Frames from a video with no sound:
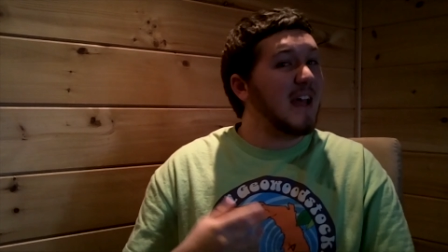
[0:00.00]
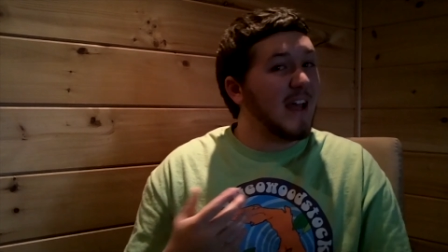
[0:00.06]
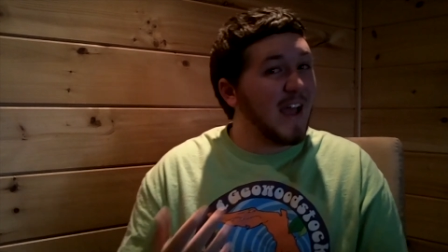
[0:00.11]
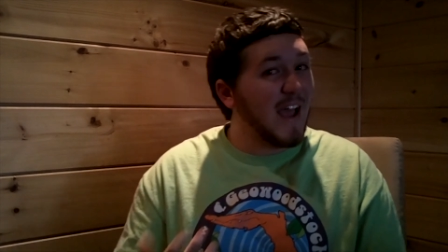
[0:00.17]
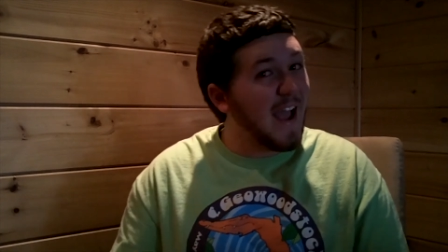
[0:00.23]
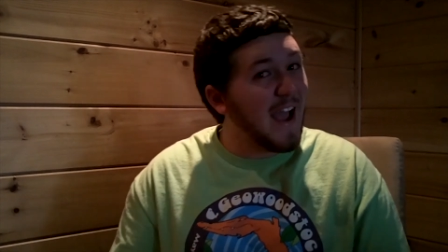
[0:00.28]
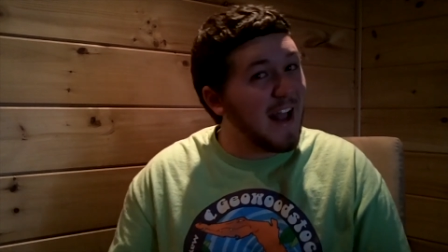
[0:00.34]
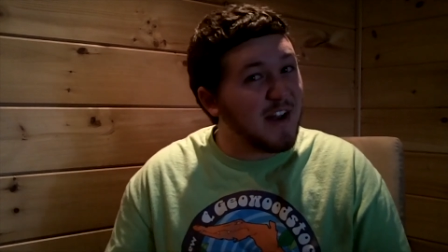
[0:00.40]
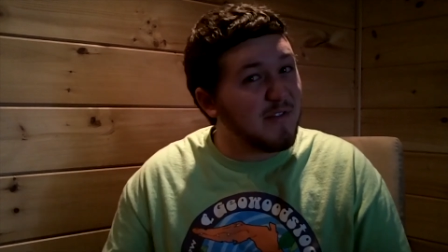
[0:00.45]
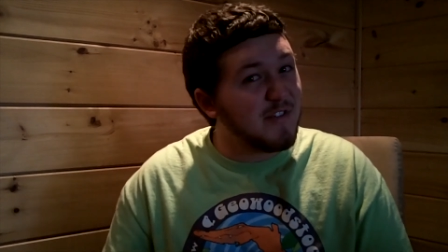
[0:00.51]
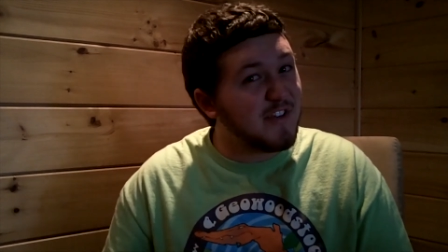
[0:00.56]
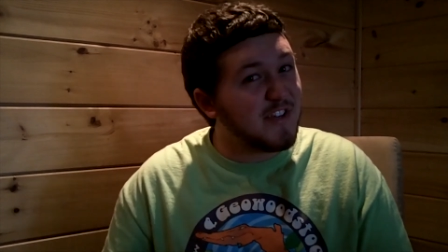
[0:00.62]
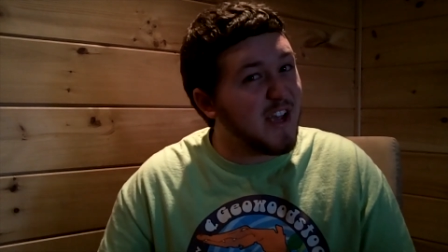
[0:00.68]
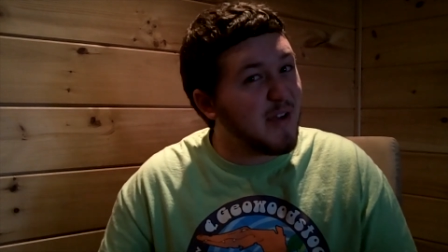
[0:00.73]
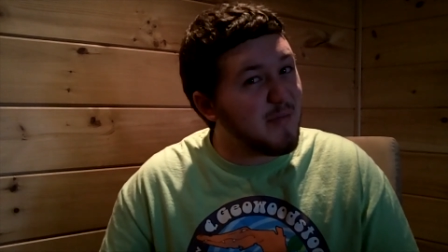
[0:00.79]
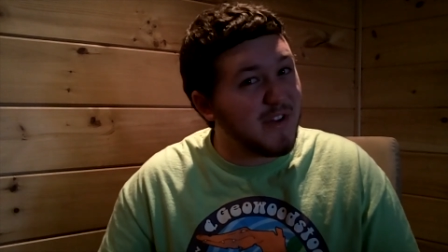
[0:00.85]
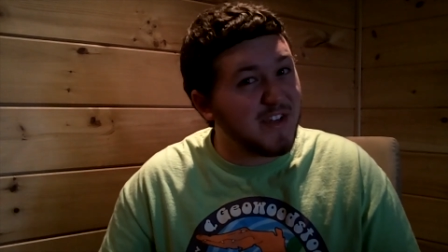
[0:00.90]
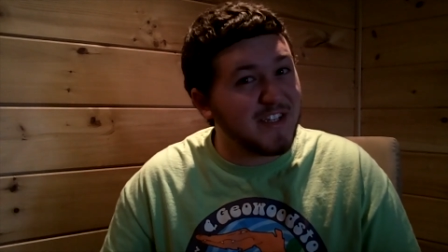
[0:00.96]
And if you
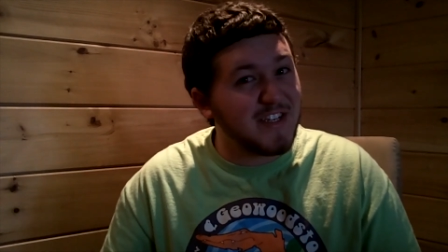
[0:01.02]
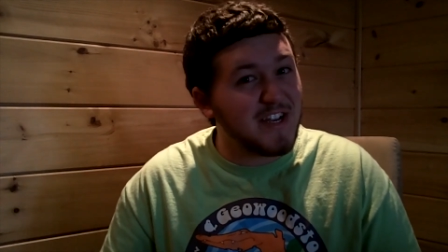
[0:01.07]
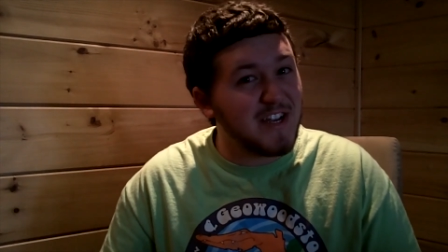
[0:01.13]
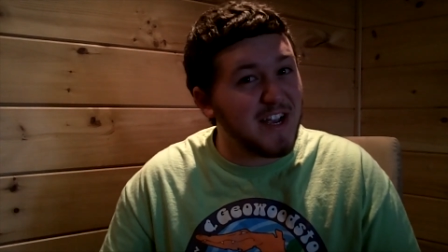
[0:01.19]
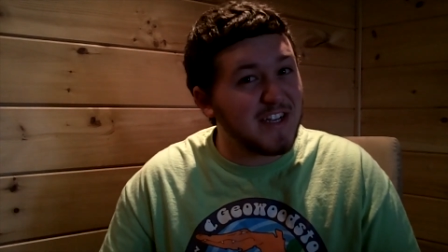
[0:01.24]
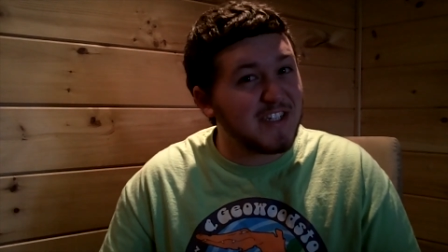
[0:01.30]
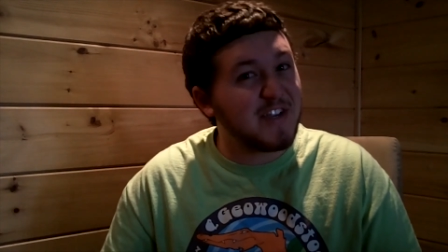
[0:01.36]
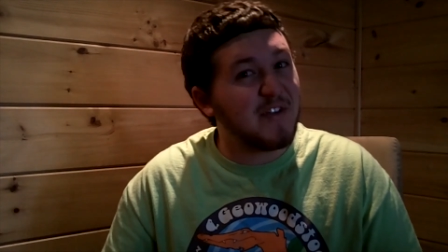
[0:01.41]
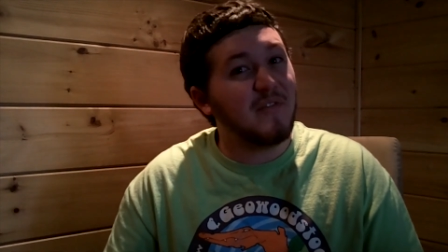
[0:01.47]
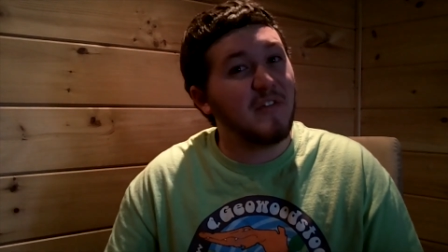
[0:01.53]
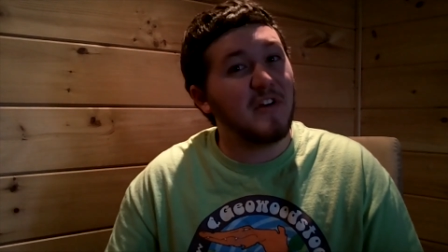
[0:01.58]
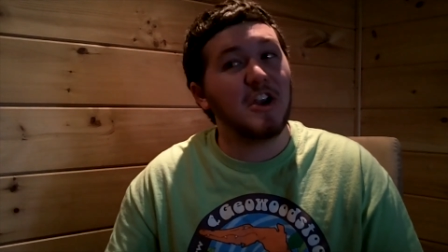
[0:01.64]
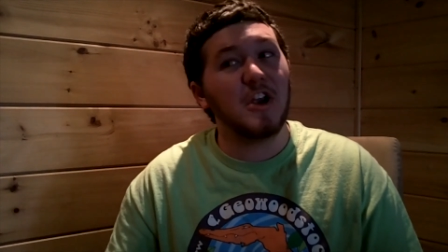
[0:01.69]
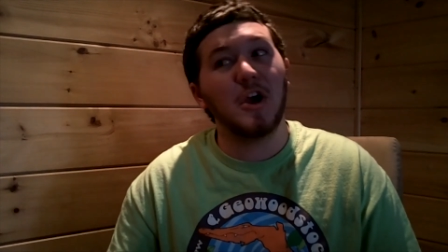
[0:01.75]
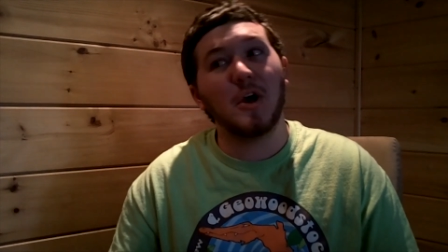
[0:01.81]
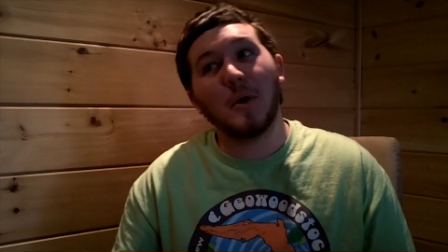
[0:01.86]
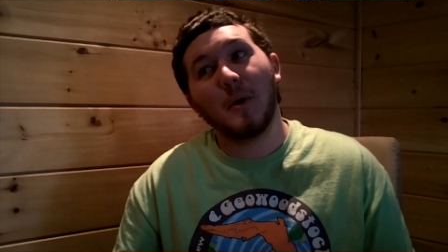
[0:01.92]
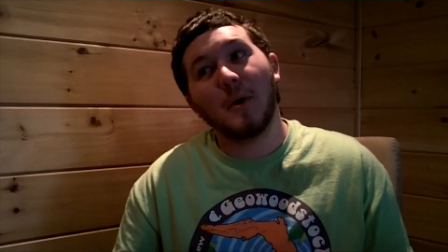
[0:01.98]
sent me a see you next time
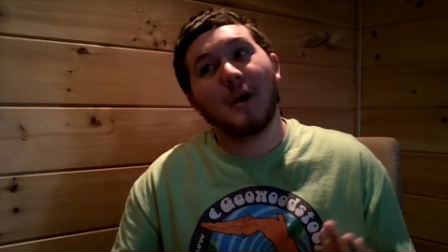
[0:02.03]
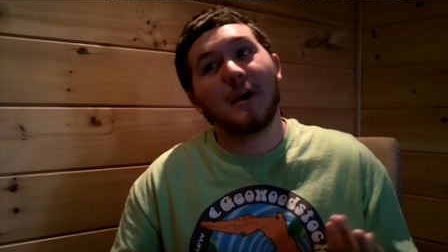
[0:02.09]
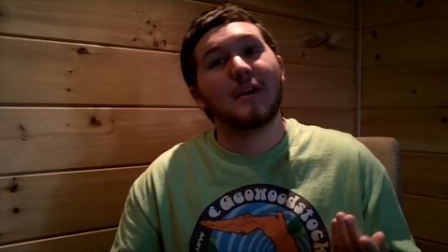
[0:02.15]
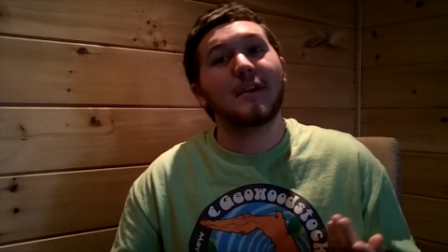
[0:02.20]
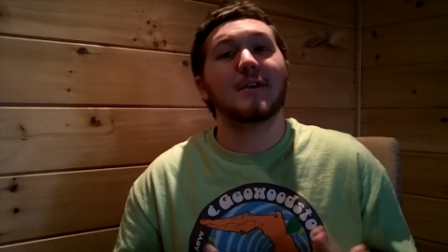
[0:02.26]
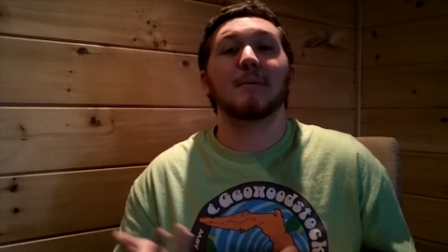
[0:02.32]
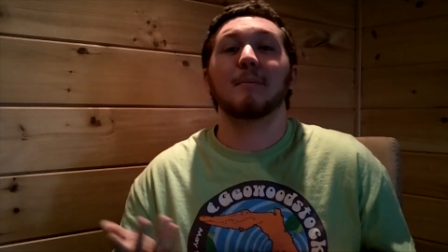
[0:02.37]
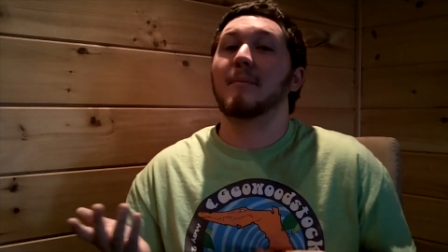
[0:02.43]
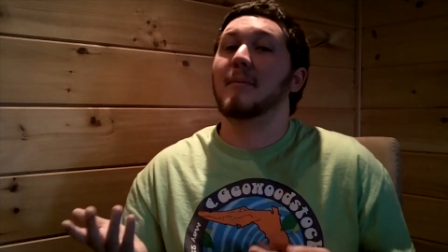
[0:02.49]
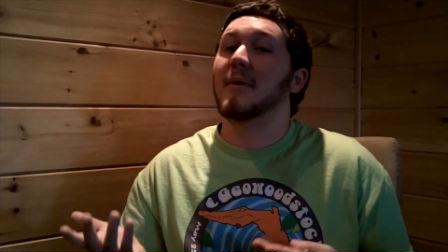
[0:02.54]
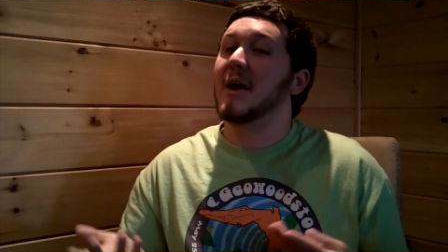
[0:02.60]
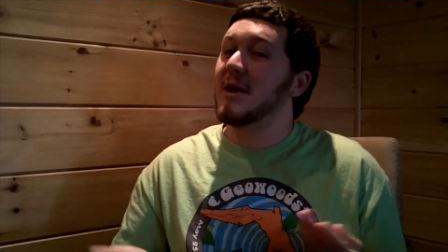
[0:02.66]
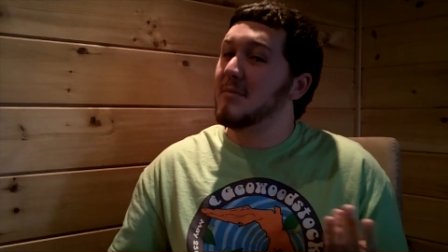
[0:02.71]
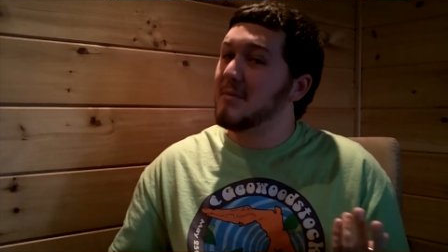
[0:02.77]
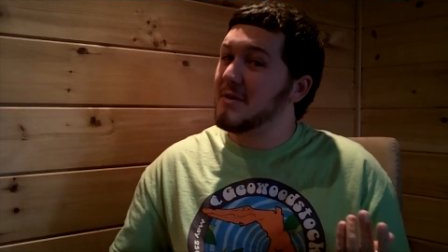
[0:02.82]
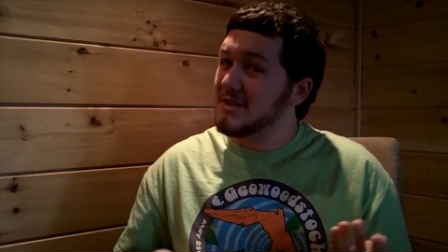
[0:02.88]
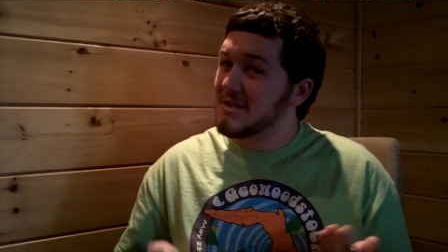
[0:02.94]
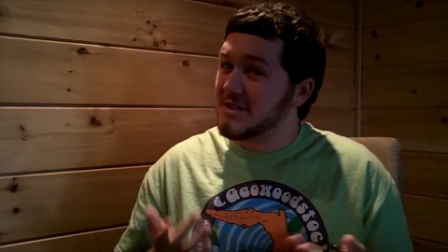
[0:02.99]
video, you may
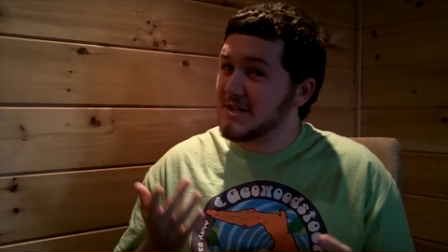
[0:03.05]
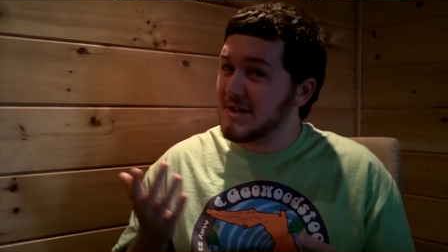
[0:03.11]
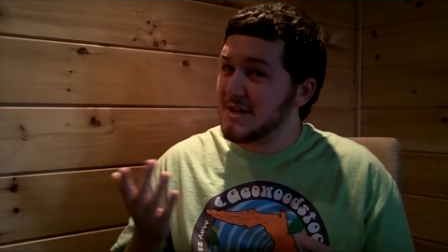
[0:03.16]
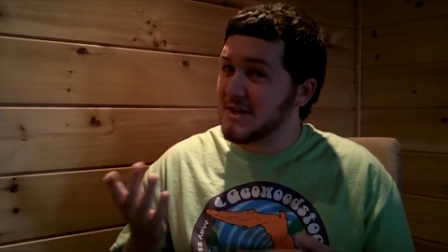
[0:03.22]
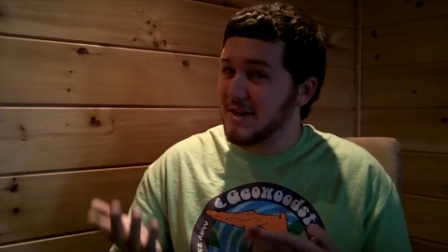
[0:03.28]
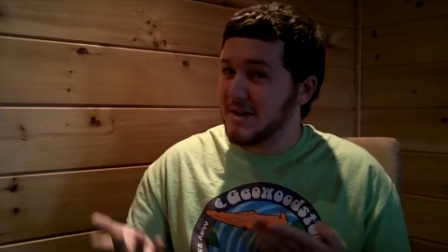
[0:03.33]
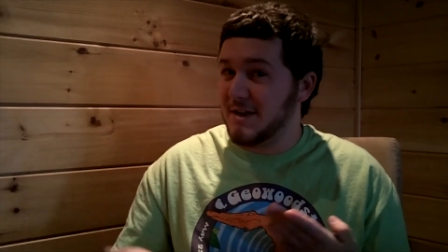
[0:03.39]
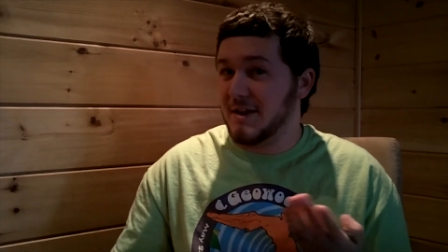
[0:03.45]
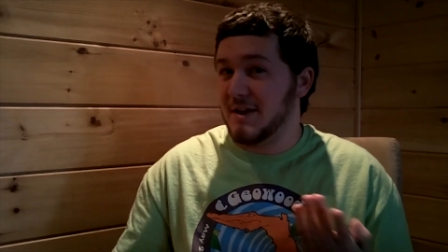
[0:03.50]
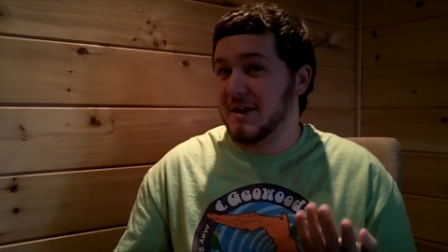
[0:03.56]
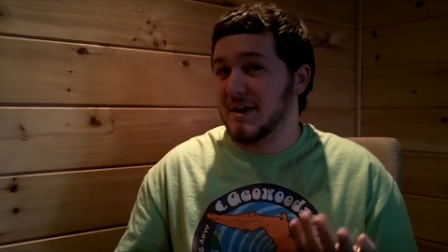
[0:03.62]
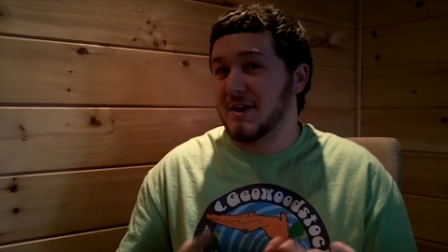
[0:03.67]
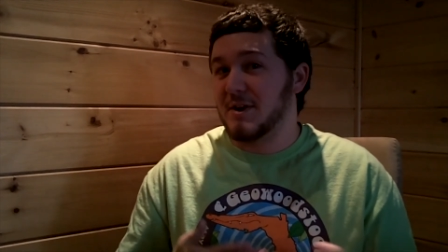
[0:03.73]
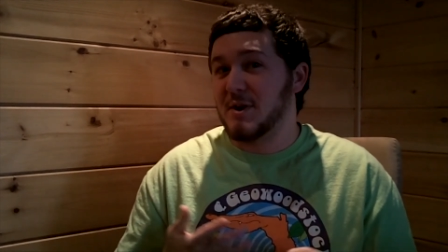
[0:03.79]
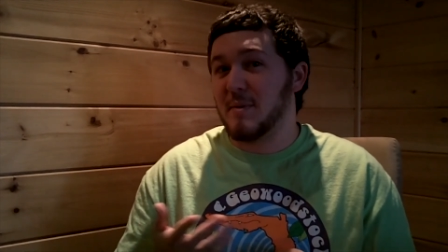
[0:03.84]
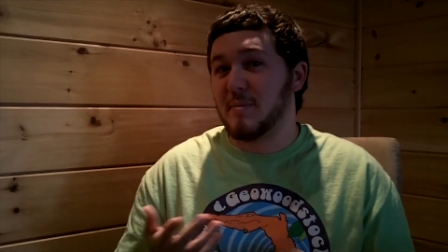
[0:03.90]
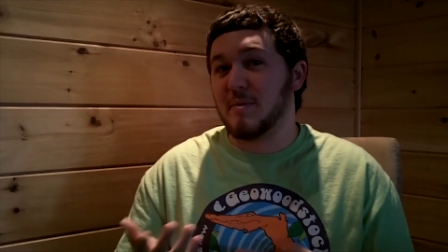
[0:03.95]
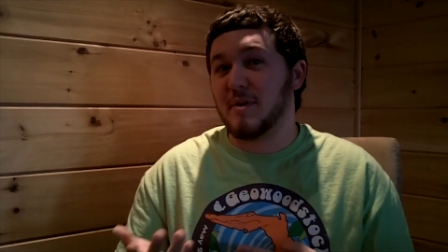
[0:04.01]
be seeing it in
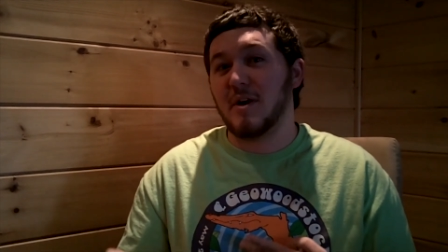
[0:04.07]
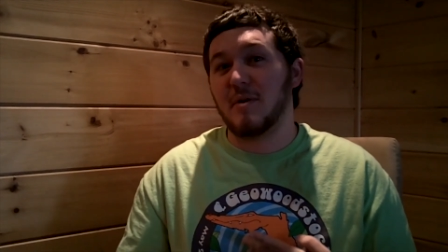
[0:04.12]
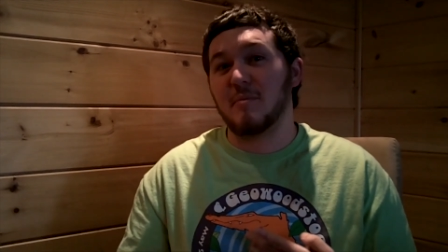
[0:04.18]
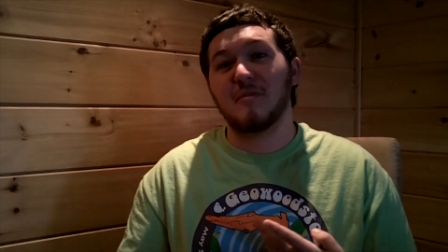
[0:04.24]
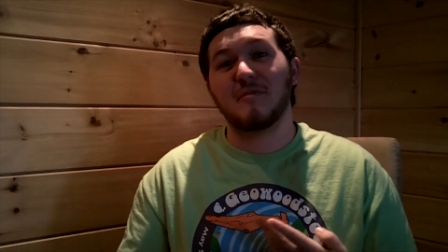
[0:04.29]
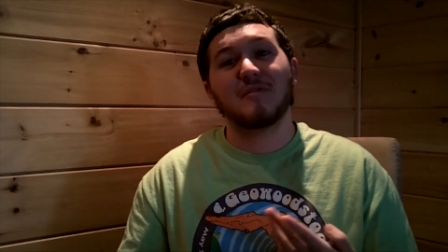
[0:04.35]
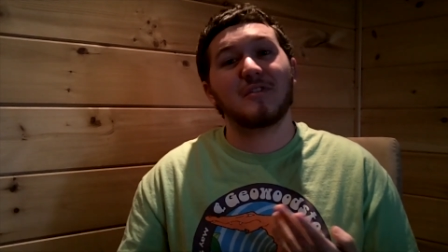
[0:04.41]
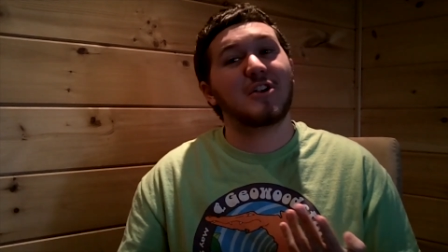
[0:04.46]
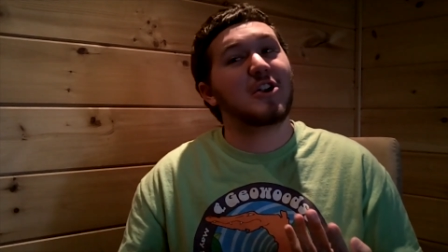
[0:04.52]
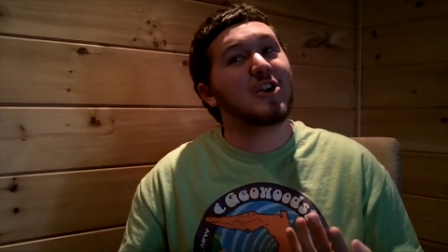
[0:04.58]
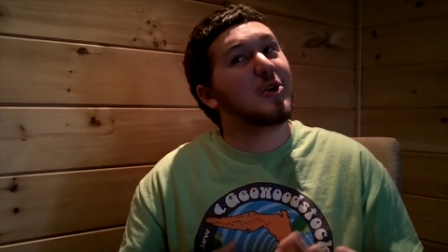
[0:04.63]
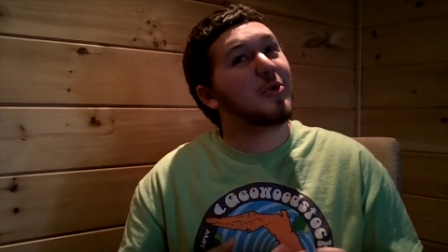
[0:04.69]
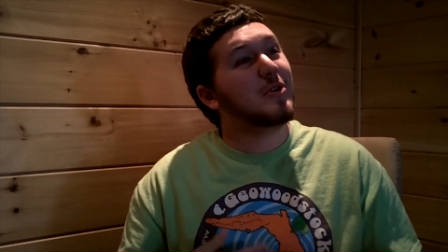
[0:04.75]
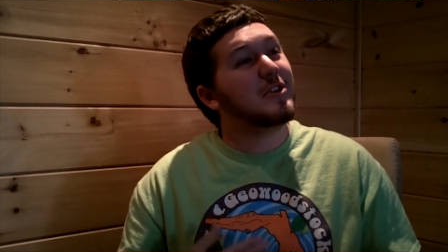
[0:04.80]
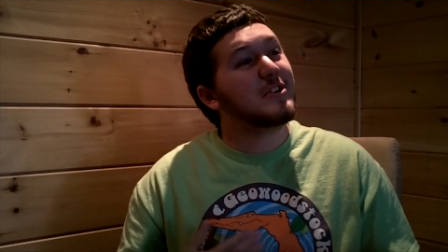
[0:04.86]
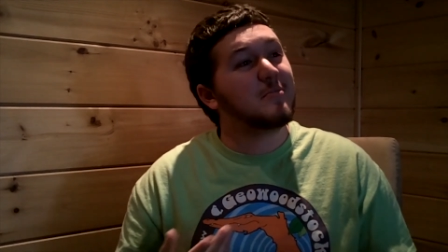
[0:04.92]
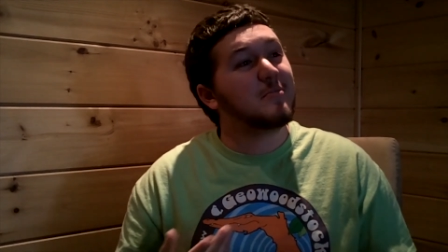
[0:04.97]
an upcoming video, which